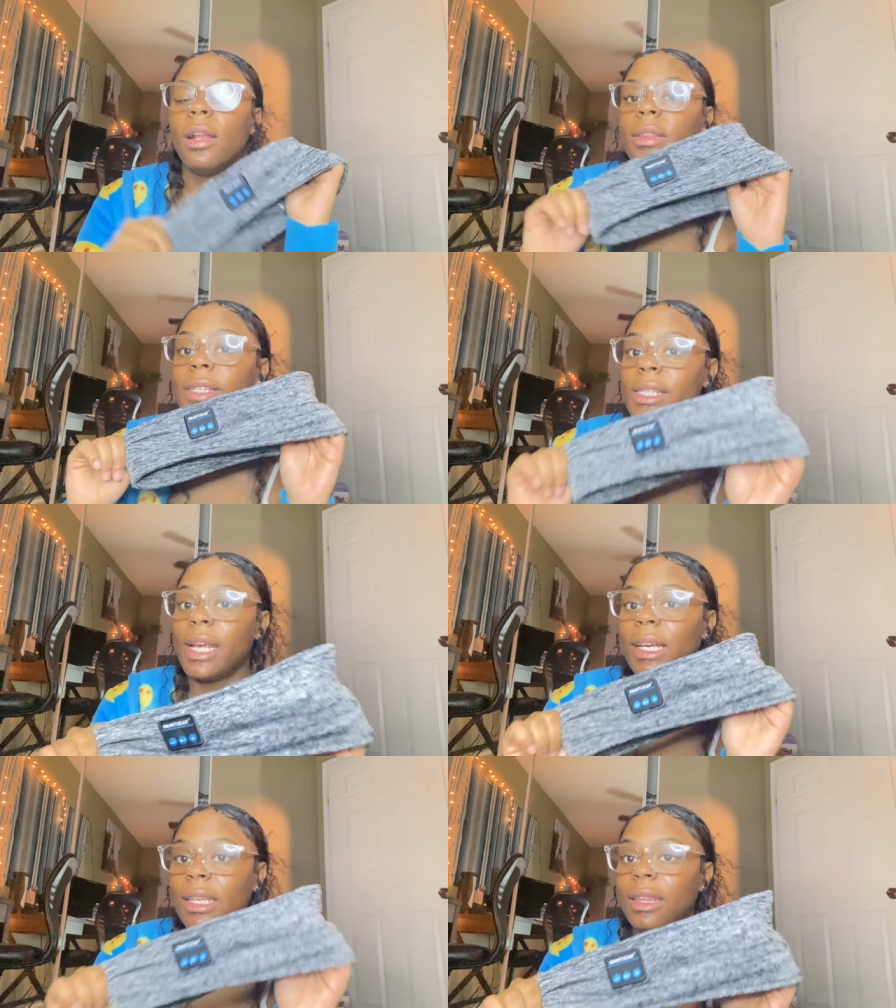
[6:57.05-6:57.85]
The
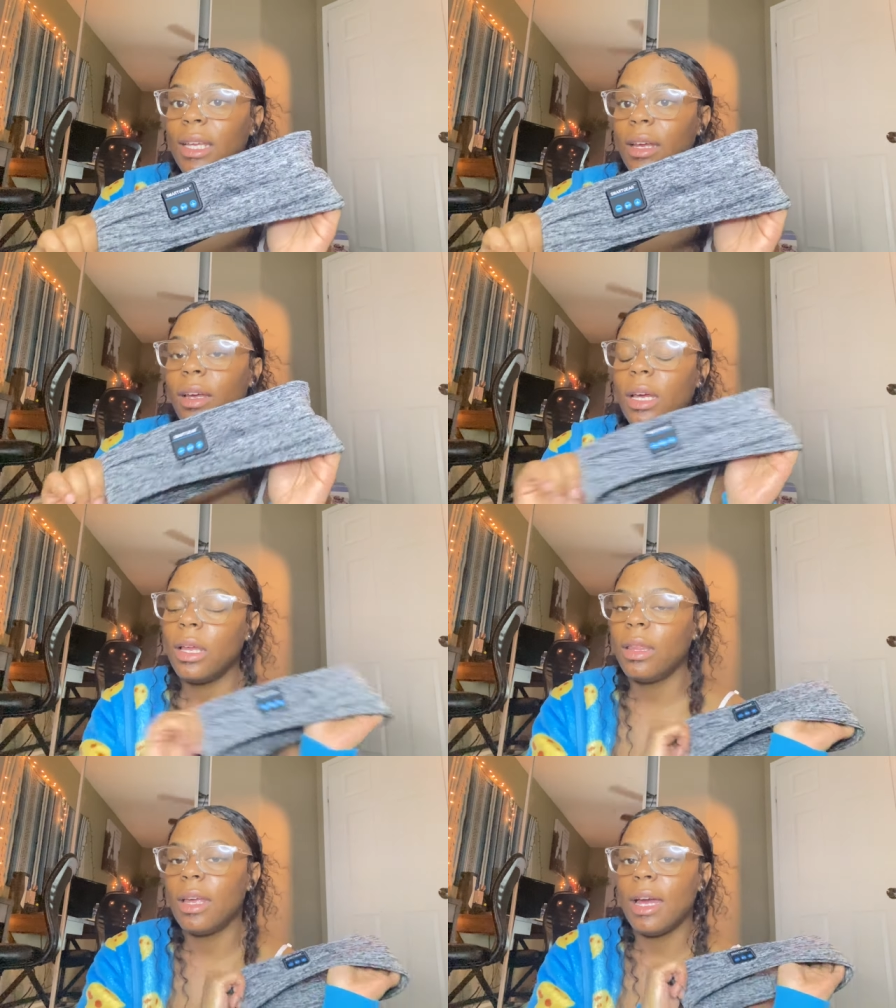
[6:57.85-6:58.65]
second thing
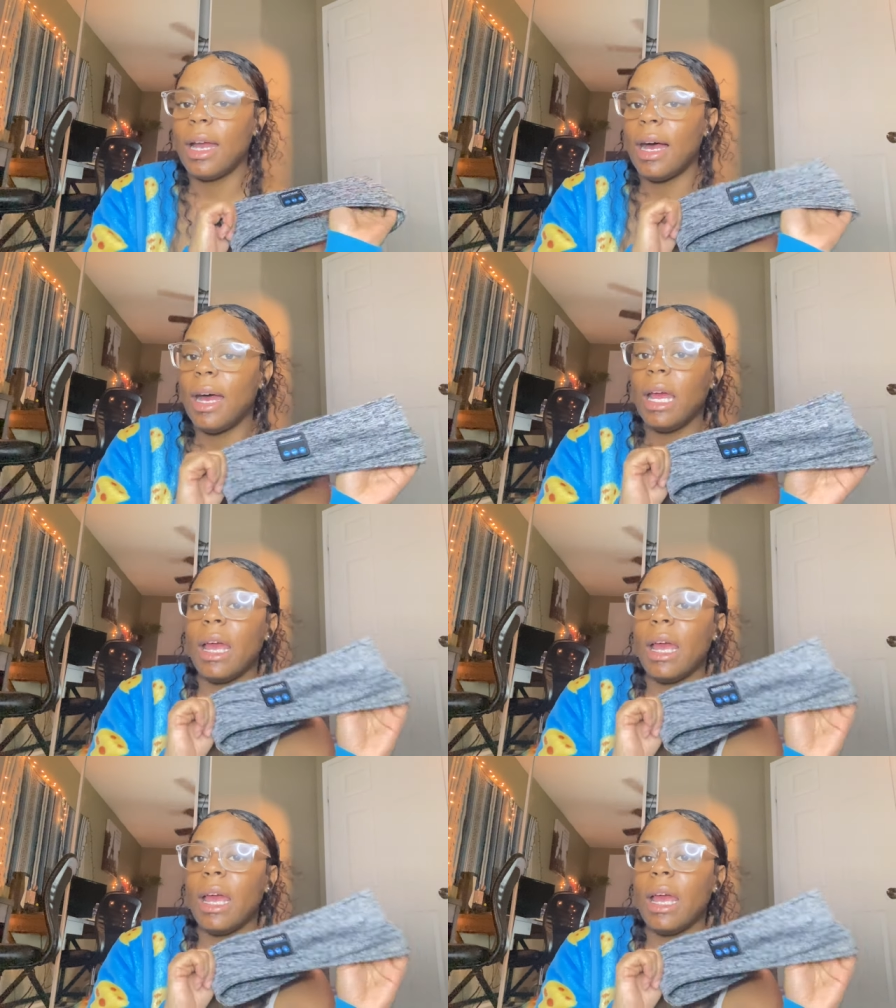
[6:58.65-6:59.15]
that I